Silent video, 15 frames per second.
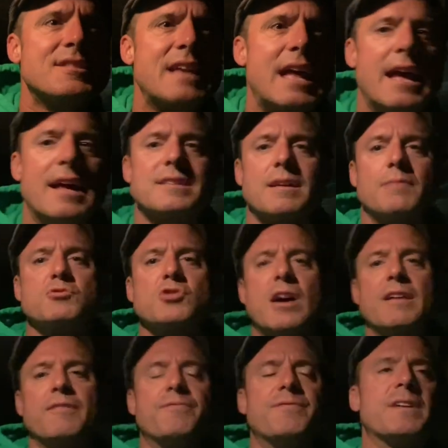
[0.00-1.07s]
stance. I'm
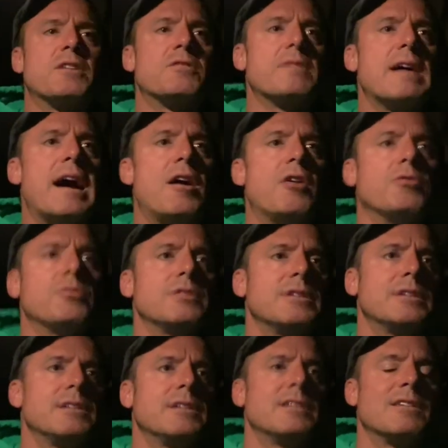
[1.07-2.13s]
trying to figure out
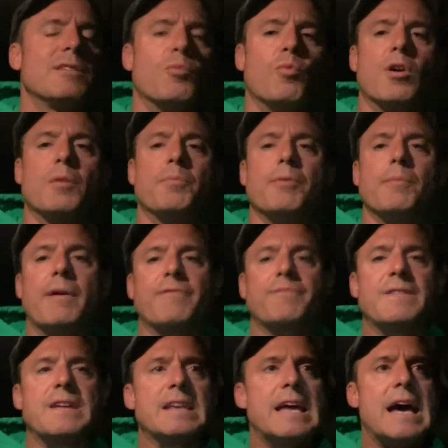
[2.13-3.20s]
where to put my
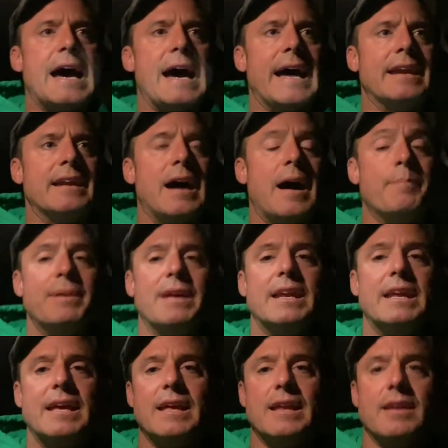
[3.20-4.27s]
feet at. I've
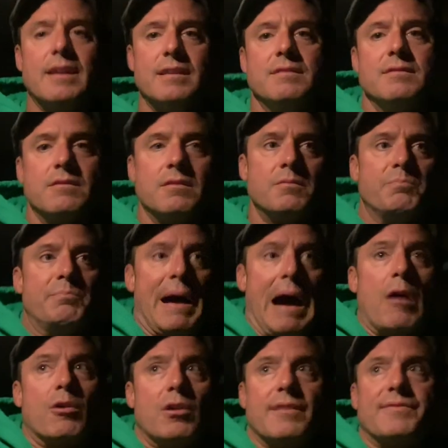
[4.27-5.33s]
been in
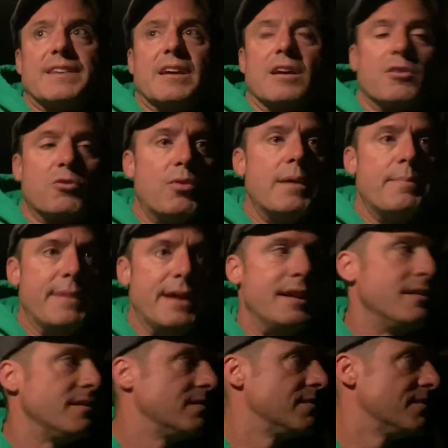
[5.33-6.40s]
powerlifting
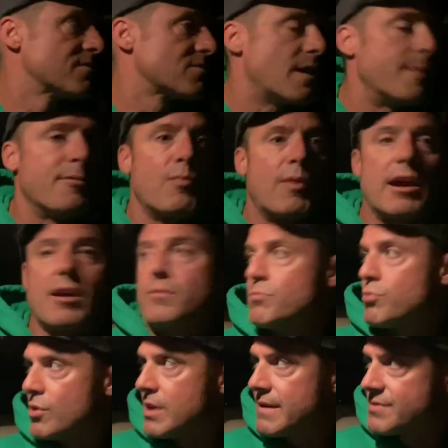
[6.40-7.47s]
equipment. So I've been
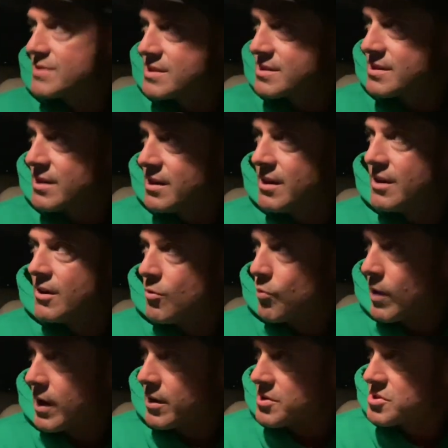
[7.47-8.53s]
wearing briefs,
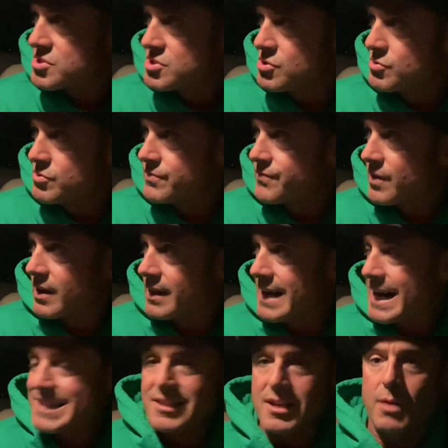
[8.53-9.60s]
wearing a suit for the
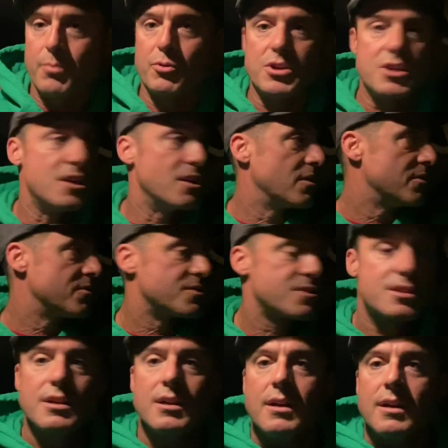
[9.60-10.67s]
last couple
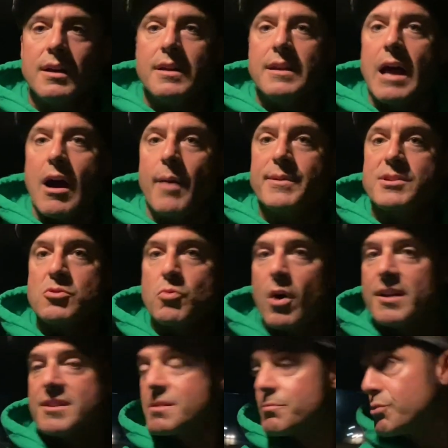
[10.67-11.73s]
years. Now I've been
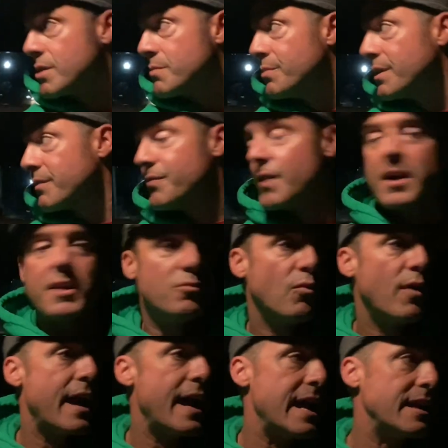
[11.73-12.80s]
squatting some pretty big
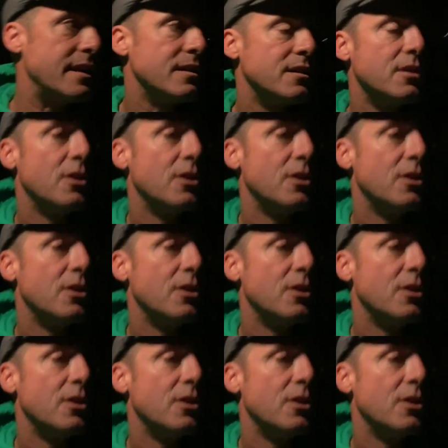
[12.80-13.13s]
fucking weight,